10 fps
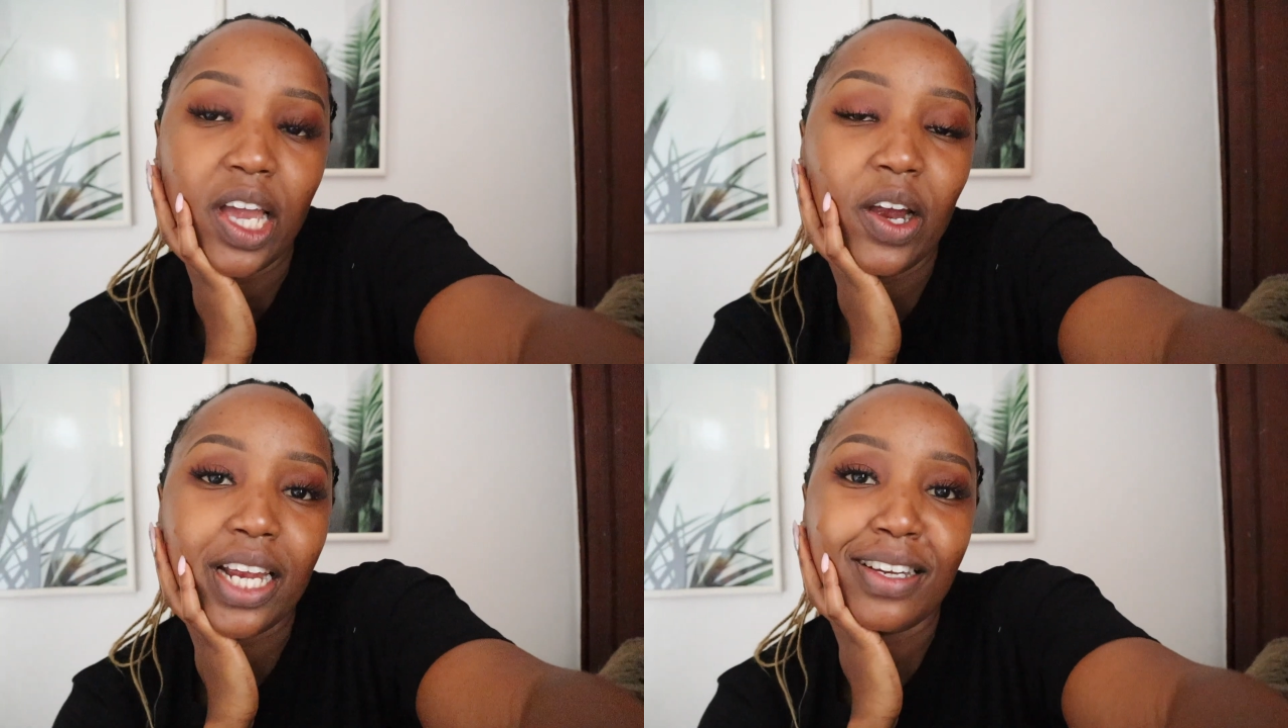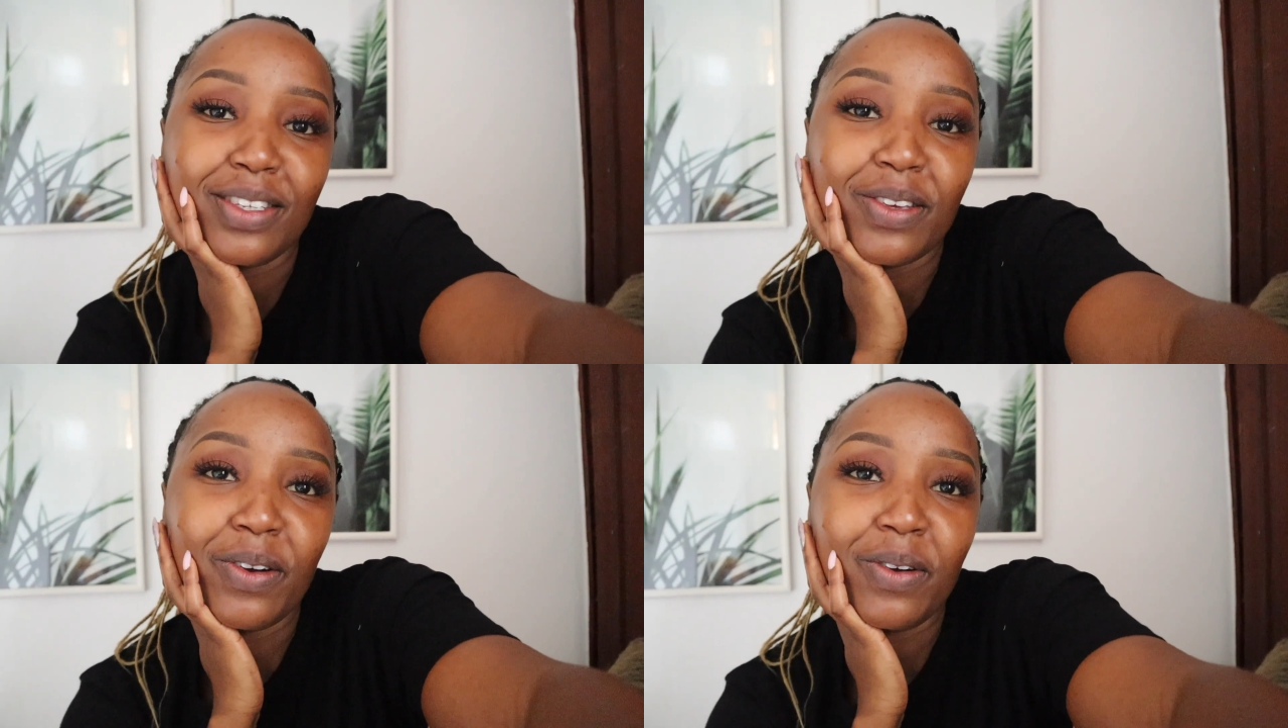Alright,
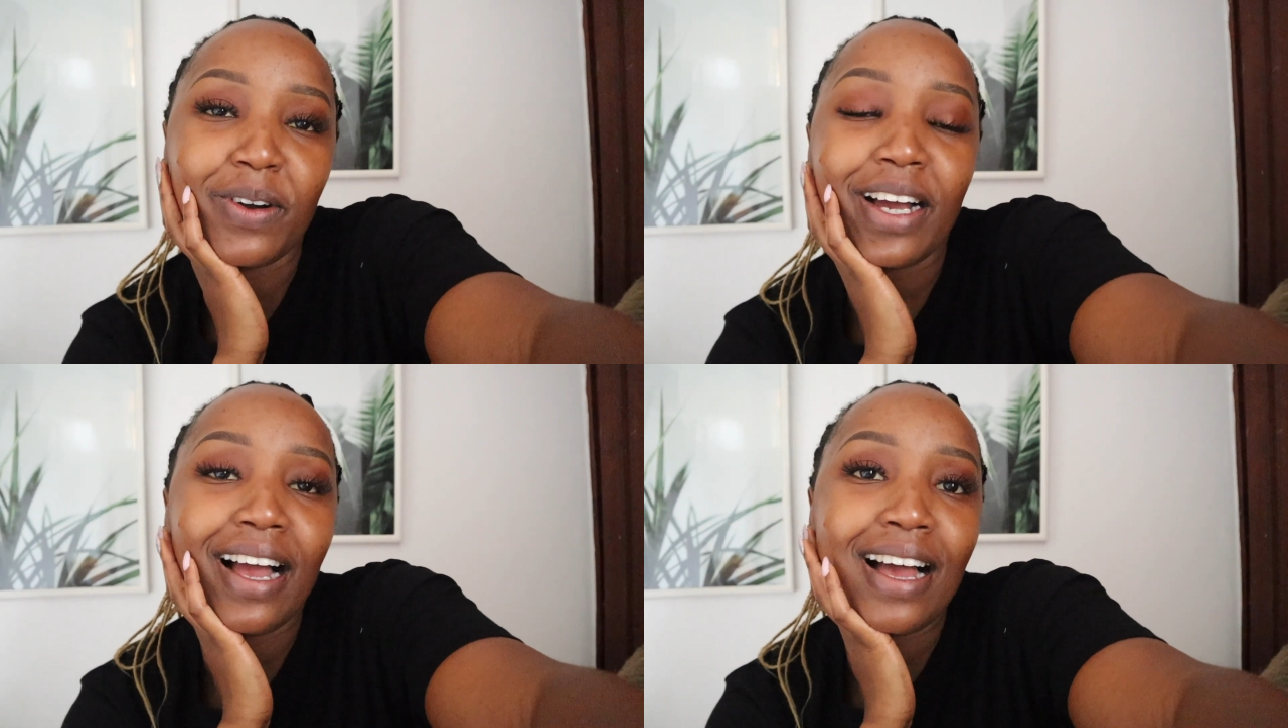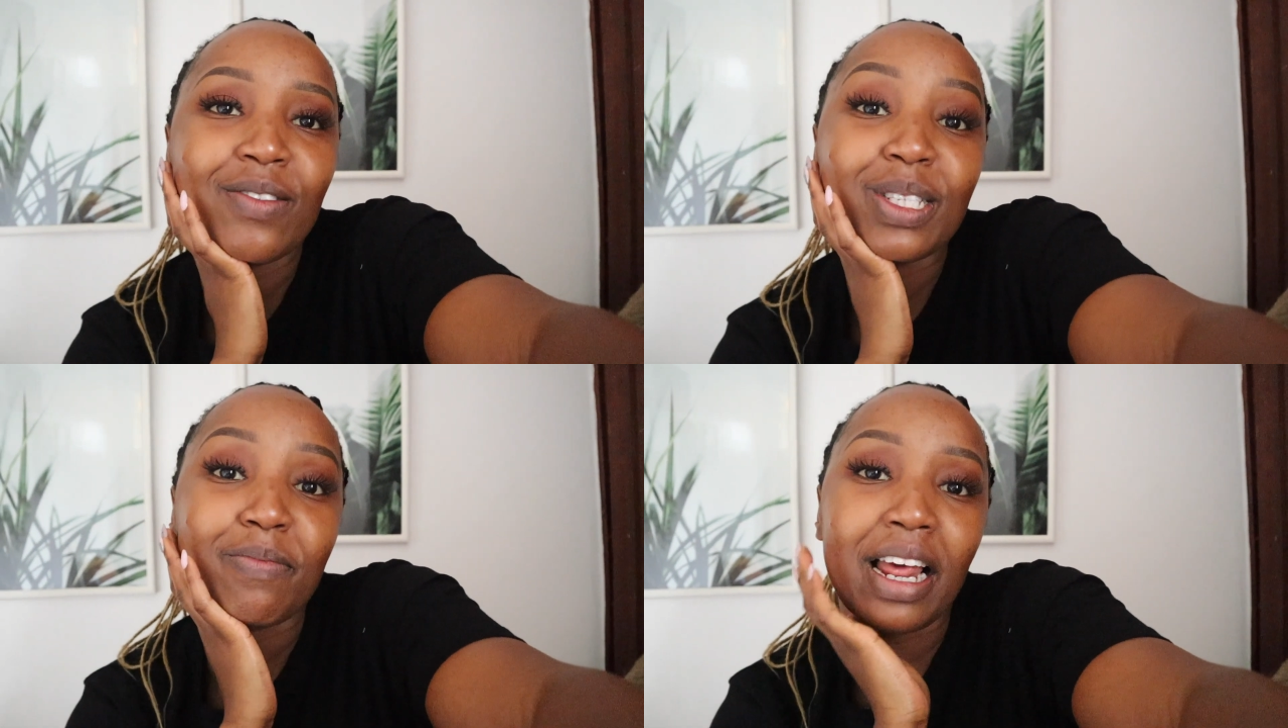so
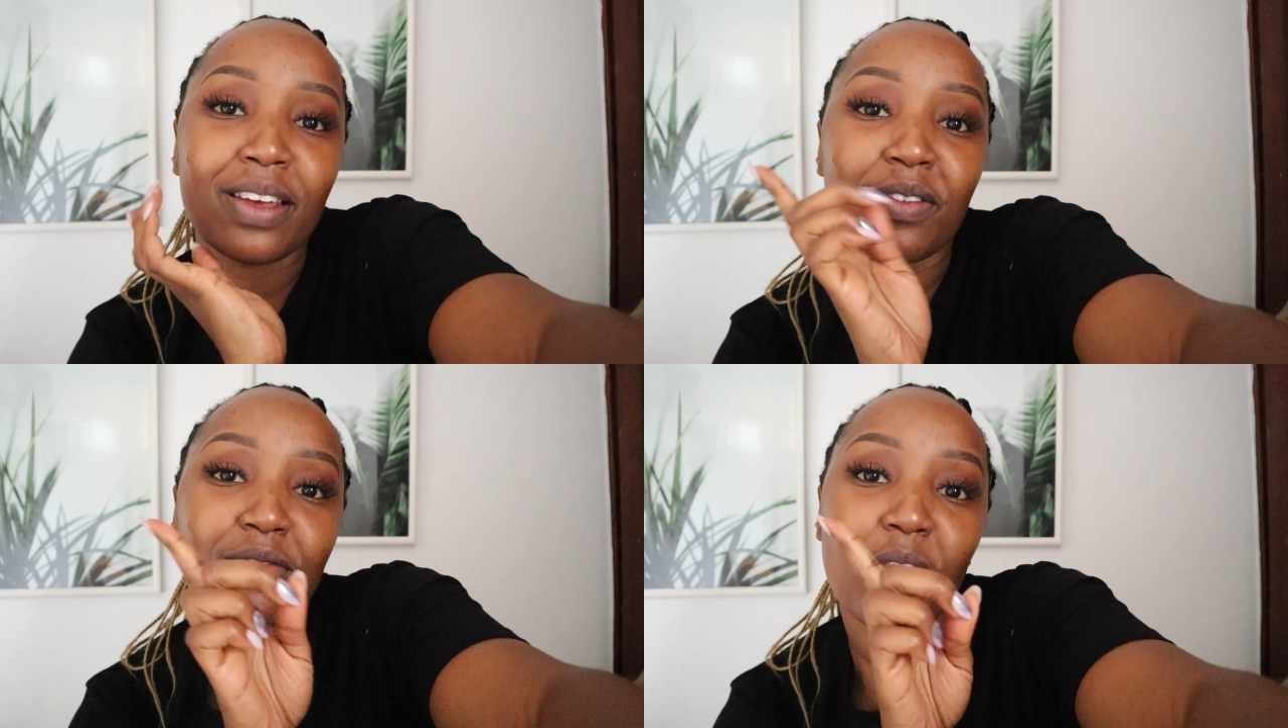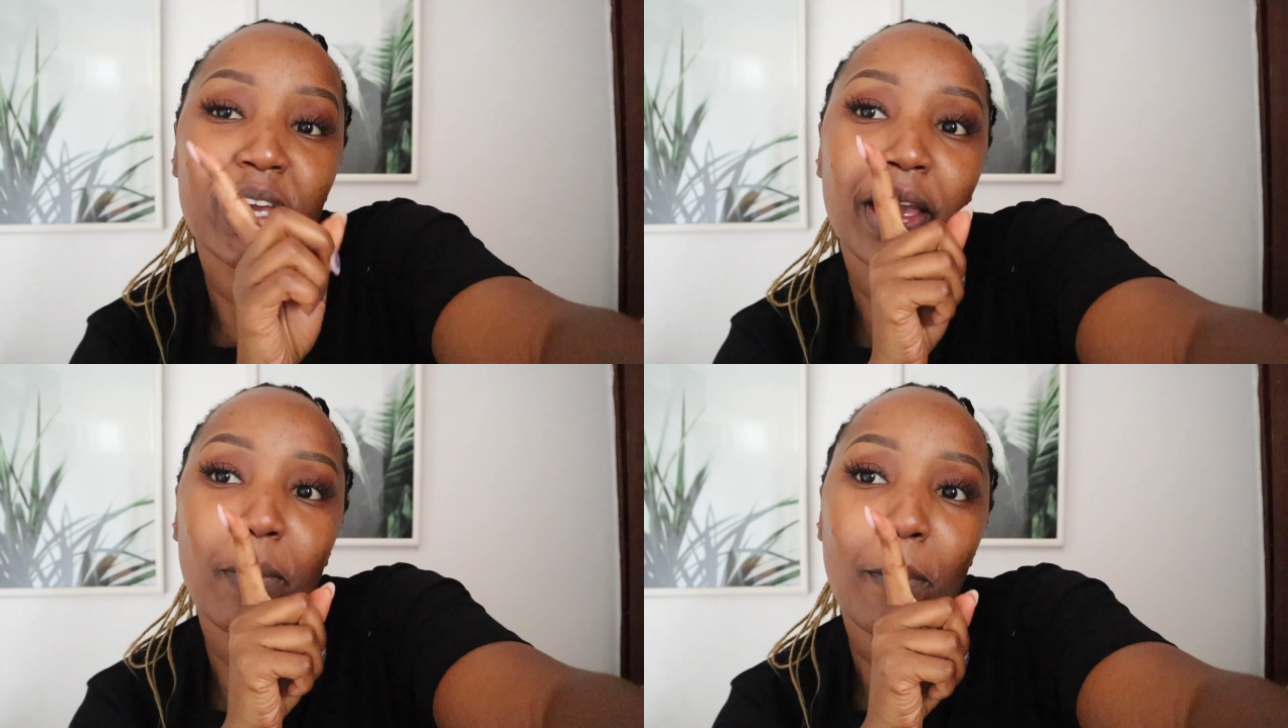I wasn't planning on
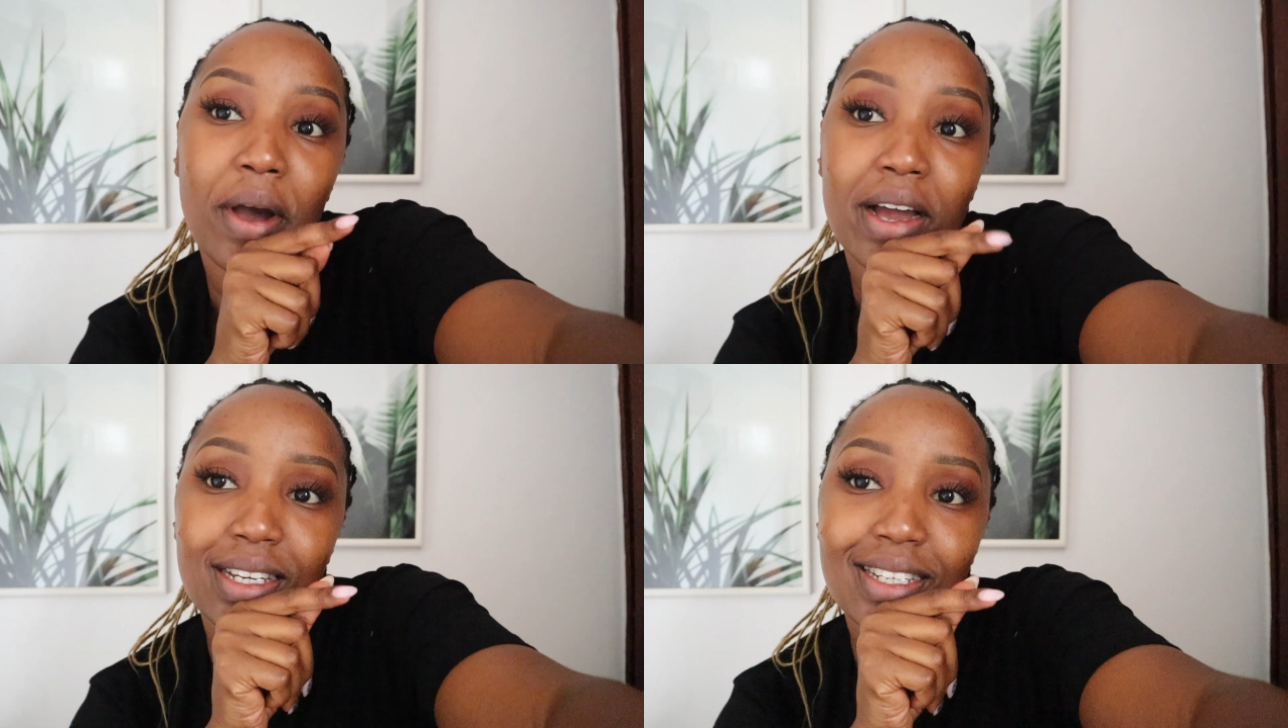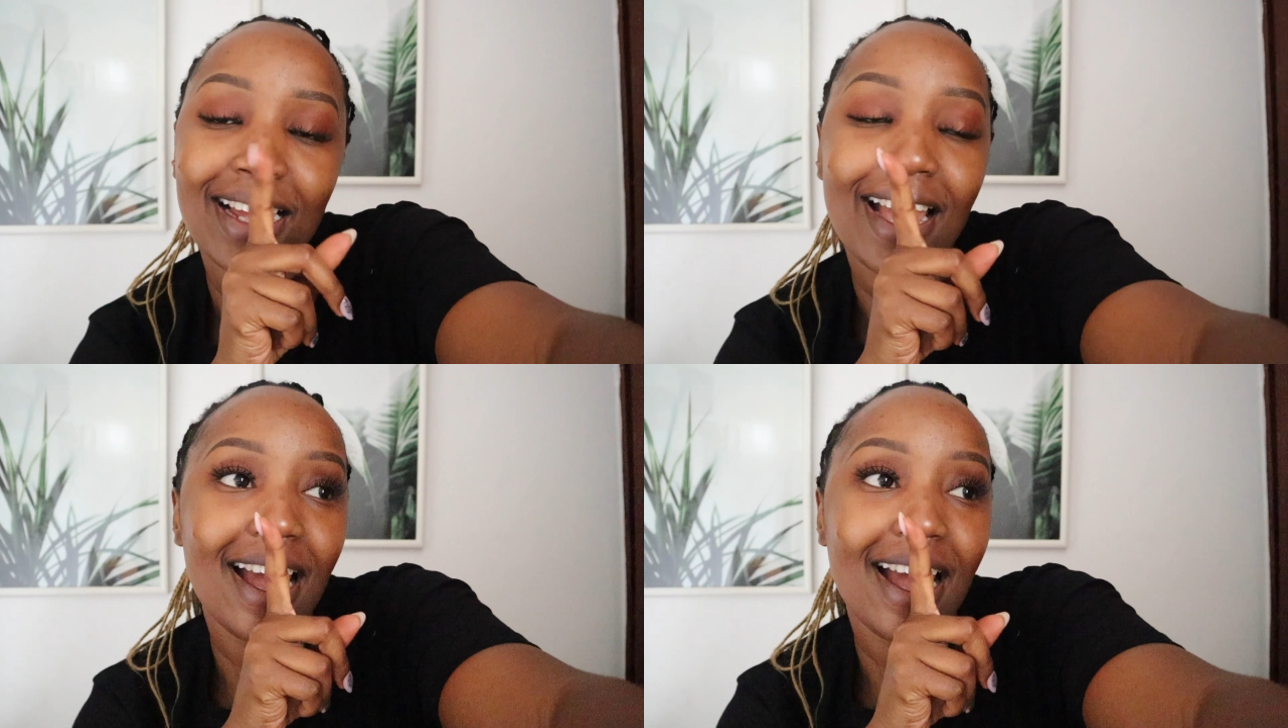vlogging, but